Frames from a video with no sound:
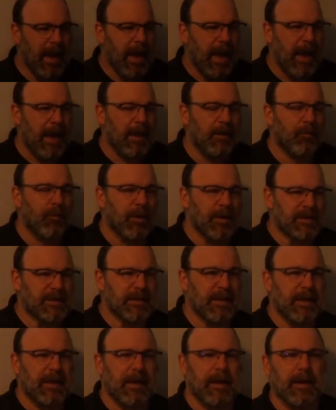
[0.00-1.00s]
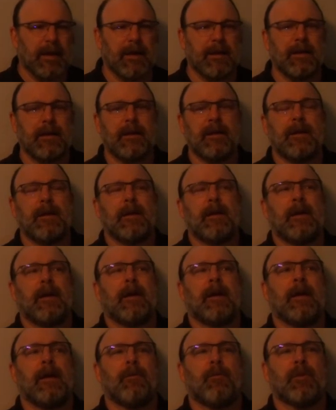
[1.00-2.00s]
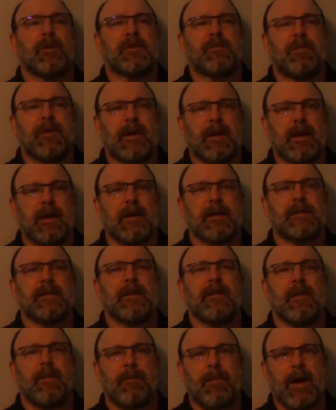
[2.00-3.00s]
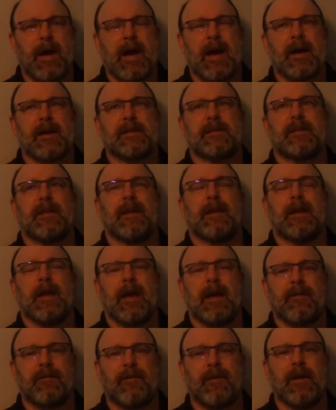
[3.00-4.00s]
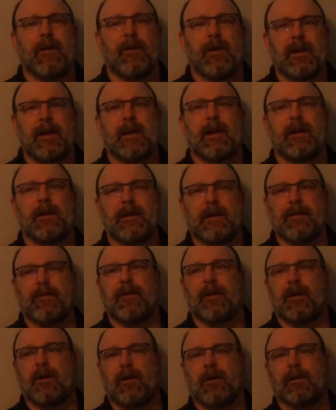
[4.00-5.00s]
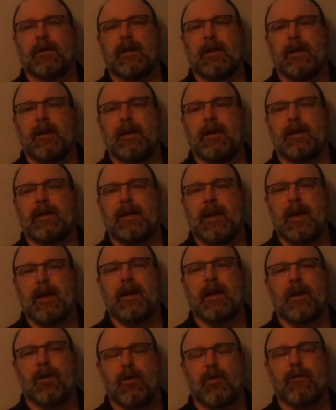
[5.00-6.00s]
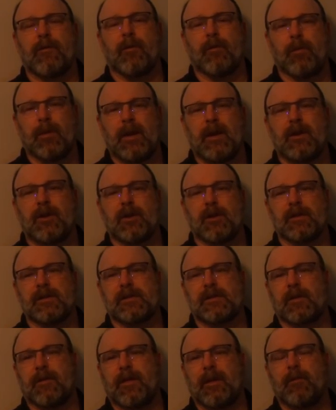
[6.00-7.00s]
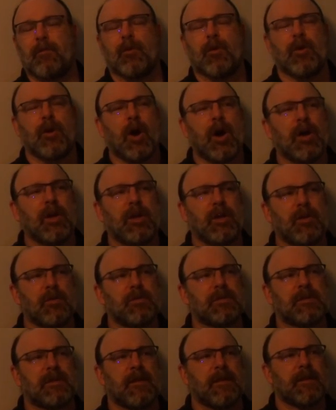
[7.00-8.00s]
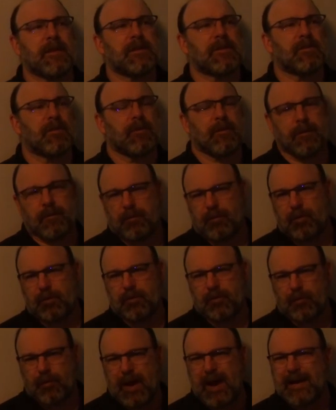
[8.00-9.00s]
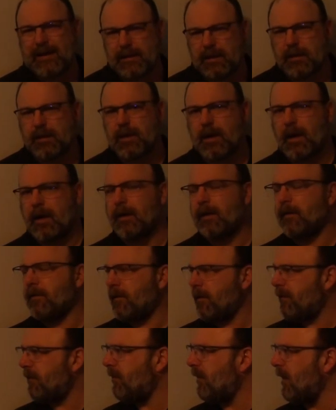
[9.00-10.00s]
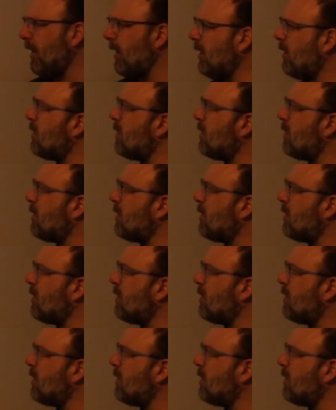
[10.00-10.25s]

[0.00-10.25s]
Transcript: And once again, it was because in the past they'd had very little difficulty taking over regions, so they were not used to this sort of protracted kind of a fight.